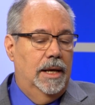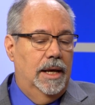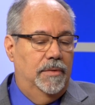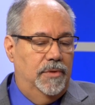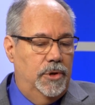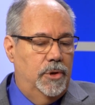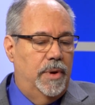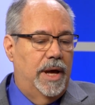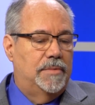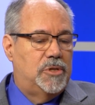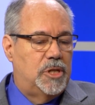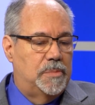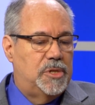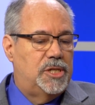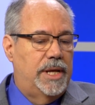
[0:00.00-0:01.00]
If you have
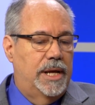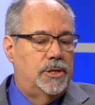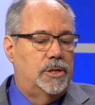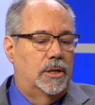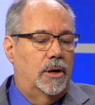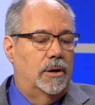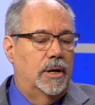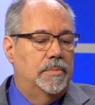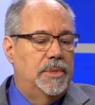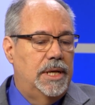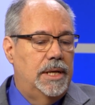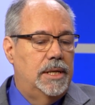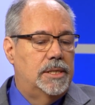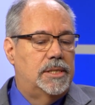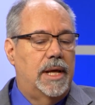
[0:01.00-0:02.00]
substantial
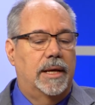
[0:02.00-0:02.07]
RMDs,